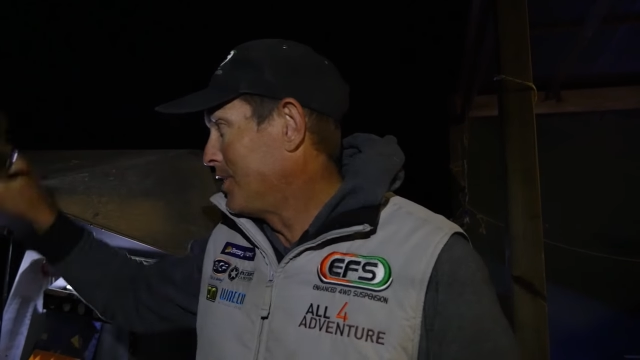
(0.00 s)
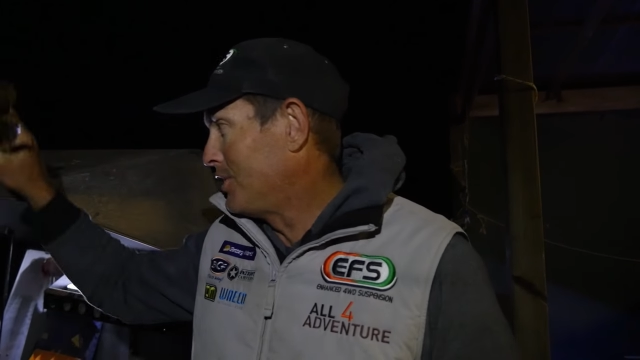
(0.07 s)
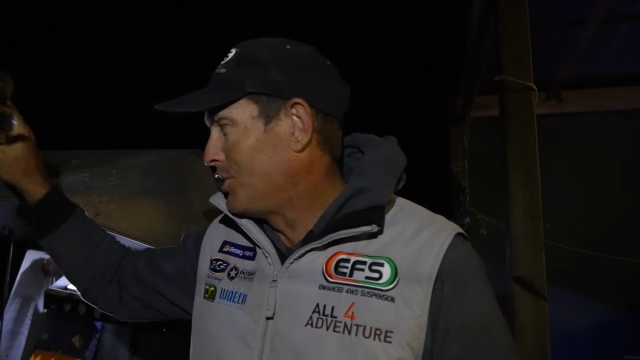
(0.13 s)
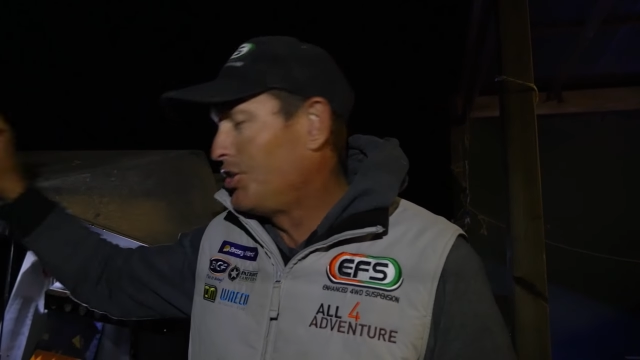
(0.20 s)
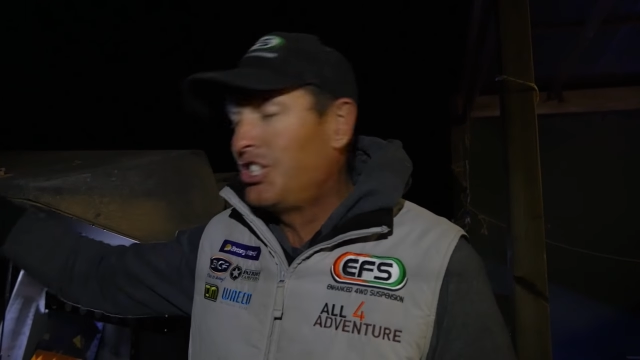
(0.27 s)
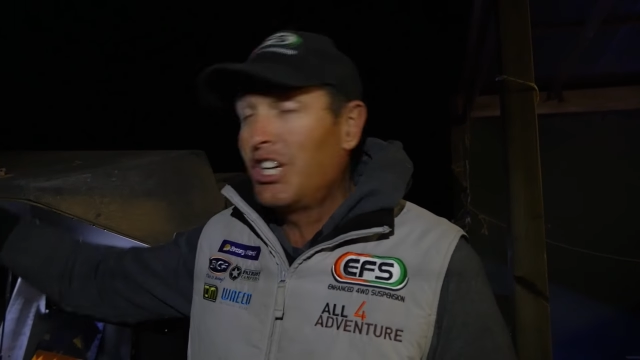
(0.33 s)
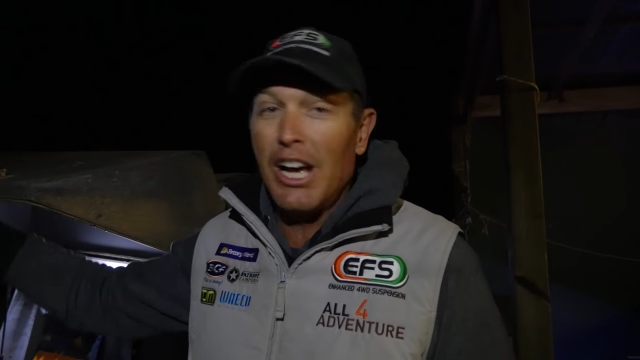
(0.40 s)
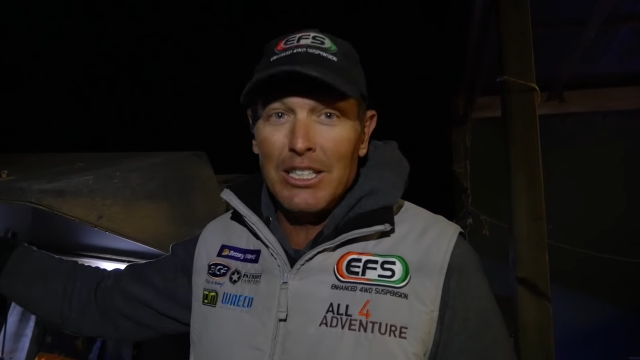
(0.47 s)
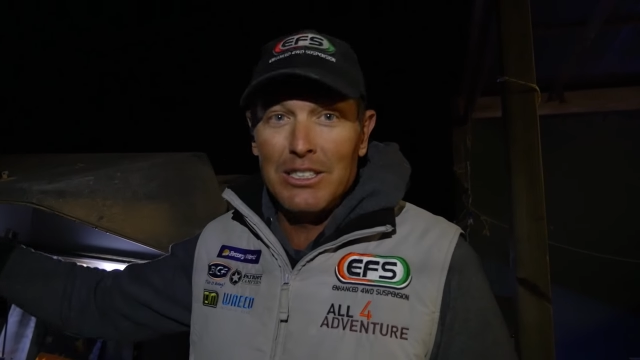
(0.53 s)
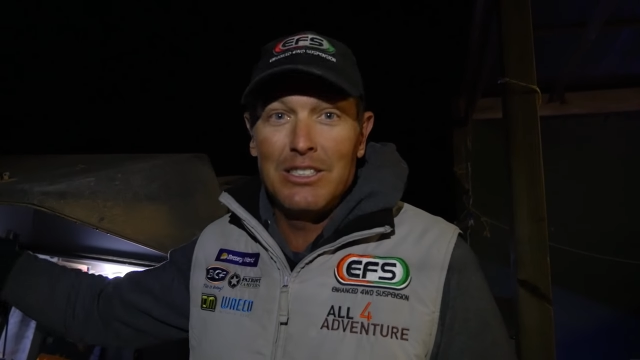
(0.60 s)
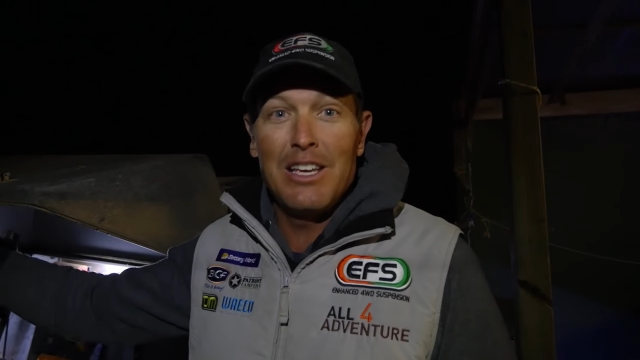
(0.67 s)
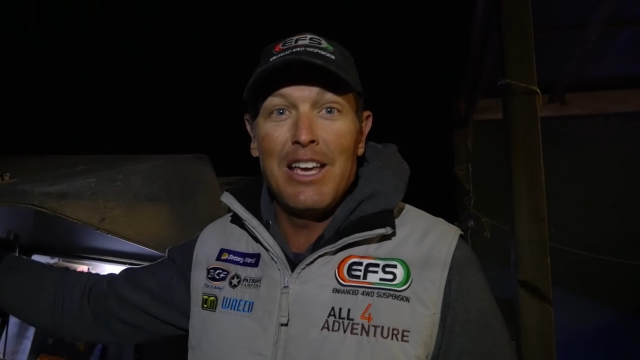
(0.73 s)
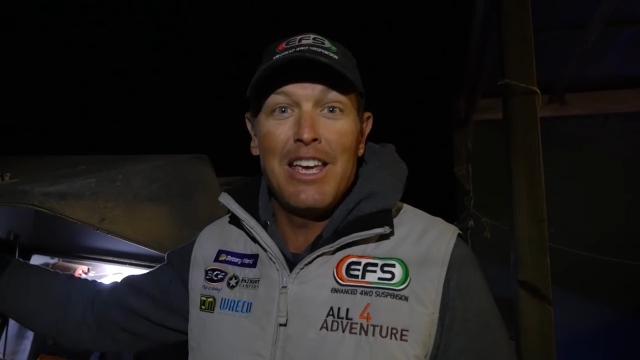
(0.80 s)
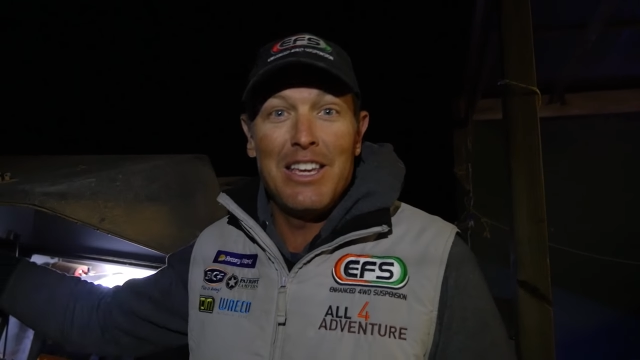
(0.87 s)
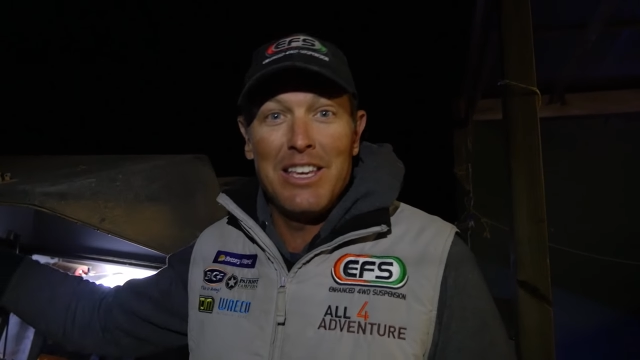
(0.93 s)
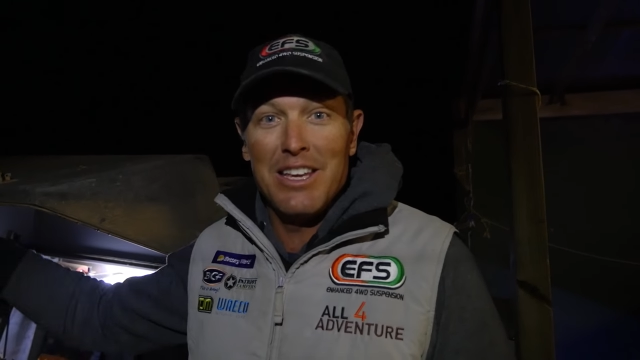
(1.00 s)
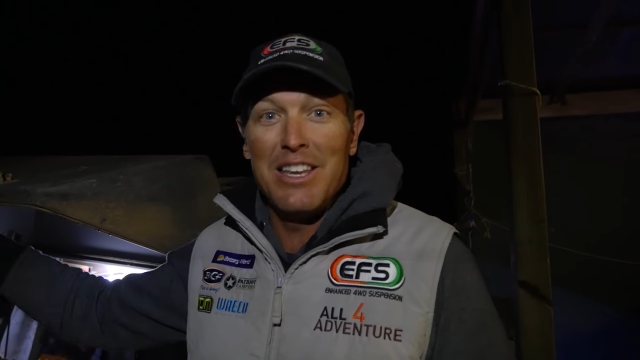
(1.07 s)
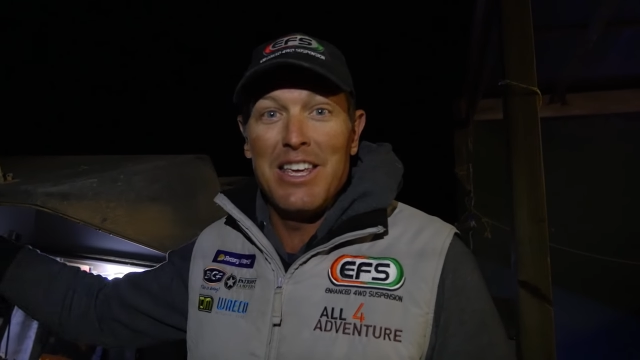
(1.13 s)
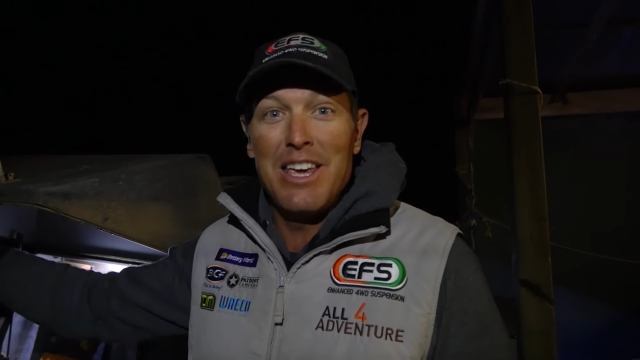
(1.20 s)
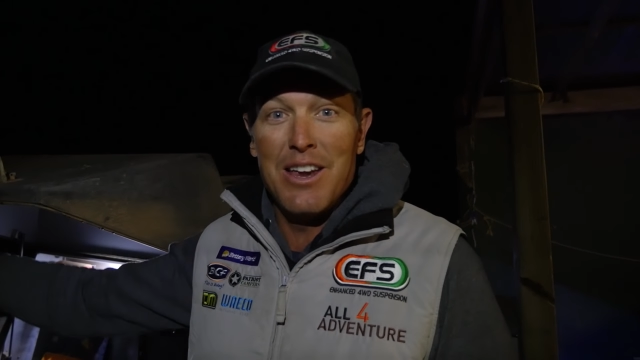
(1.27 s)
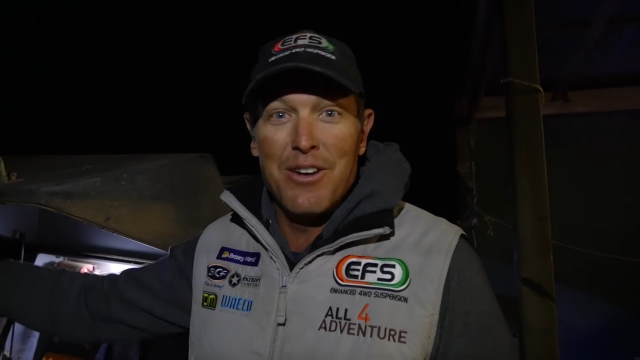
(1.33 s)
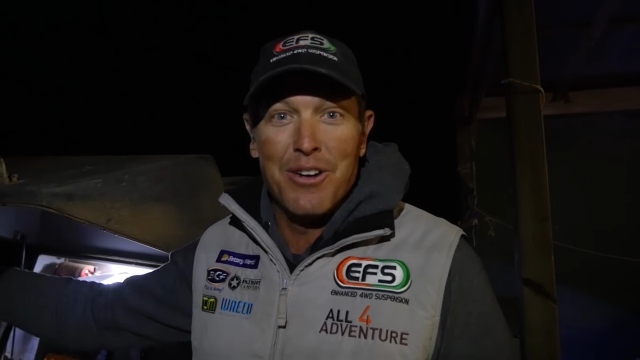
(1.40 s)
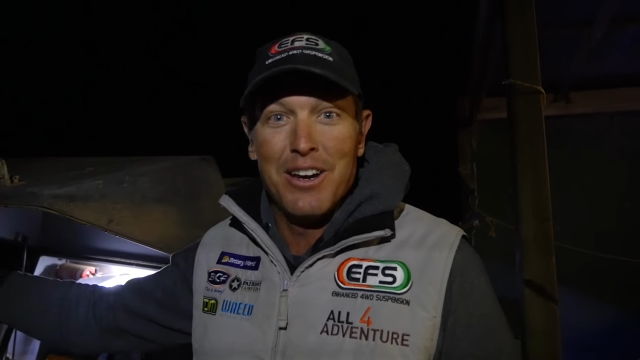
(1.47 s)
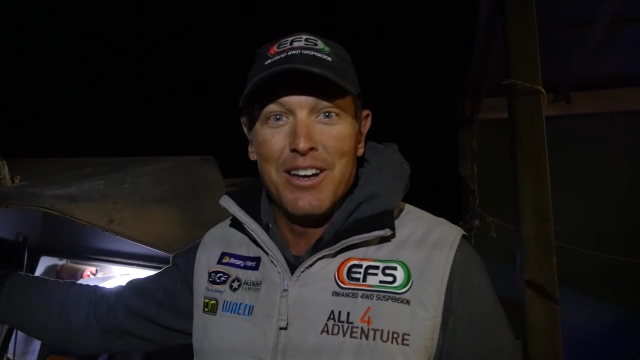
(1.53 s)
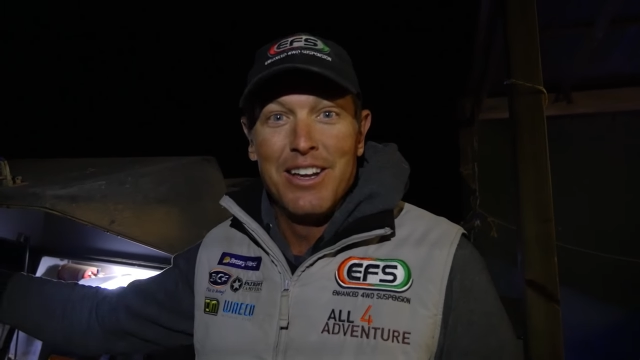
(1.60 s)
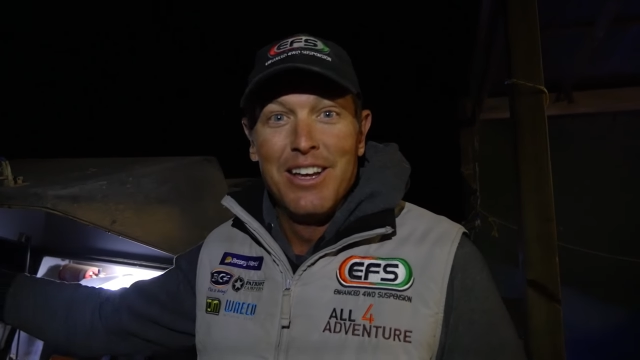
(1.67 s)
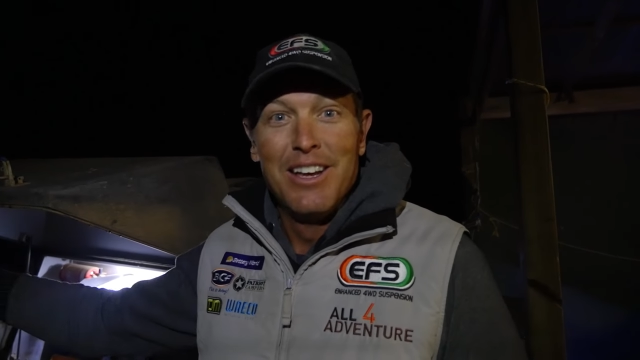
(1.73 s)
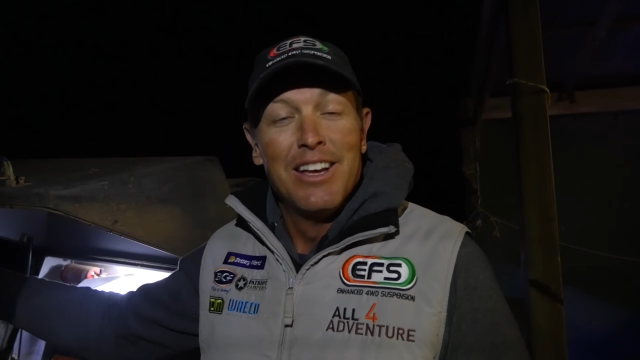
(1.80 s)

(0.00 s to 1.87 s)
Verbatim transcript: and it's just there, you can hear it.